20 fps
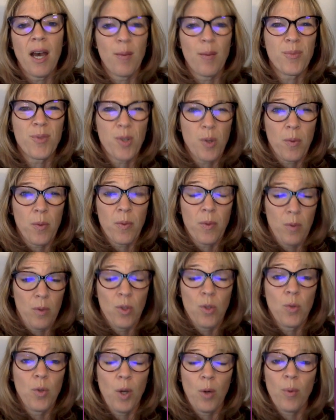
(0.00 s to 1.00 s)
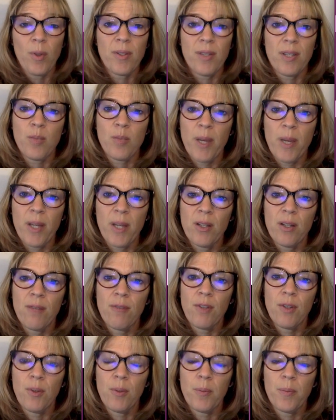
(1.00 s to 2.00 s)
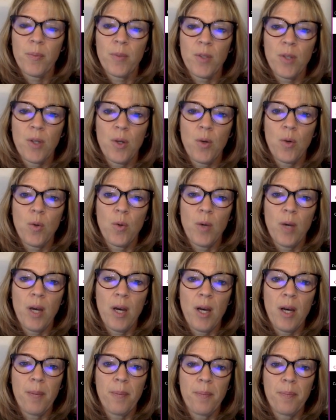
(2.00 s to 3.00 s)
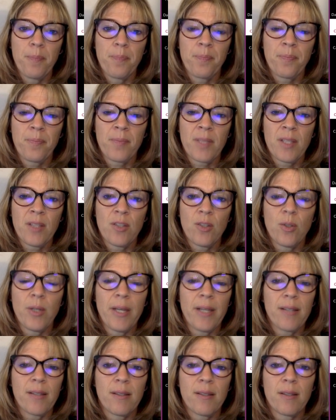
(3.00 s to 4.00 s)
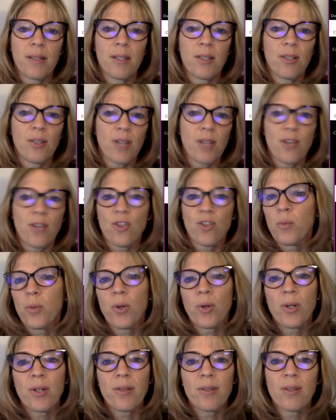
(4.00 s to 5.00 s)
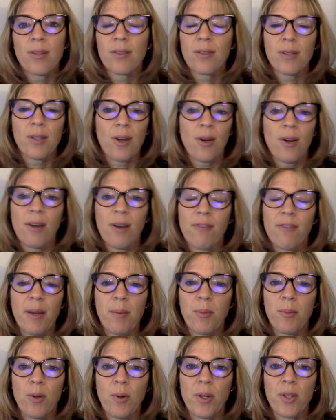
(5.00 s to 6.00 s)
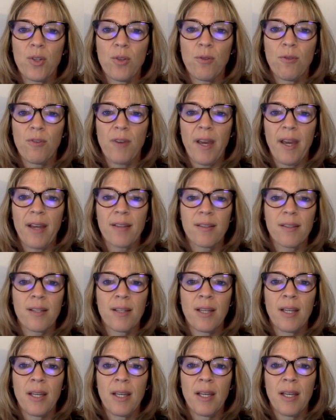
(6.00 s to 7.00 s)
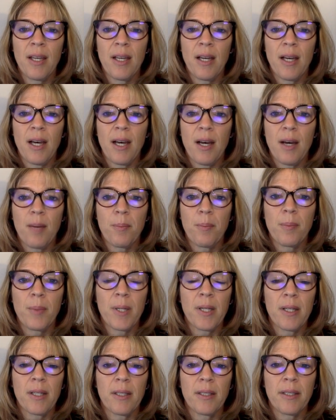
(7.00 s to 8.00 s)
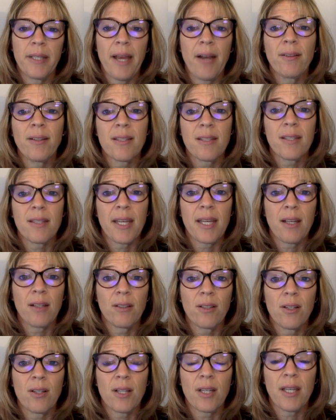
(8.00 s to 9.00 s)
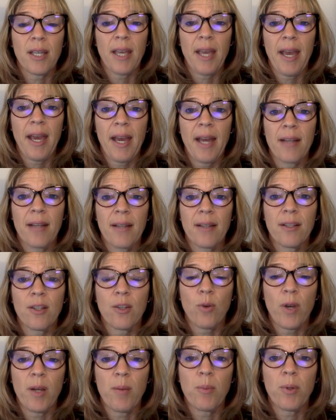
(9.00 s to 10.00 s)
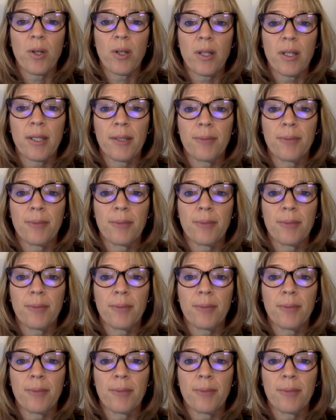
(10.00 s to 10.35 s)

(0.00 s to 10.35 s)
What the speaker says: so you know what's expected of you. So, so yes, discussion boards. Sorry if I'm going too fast. Now let's take a look at the grade book.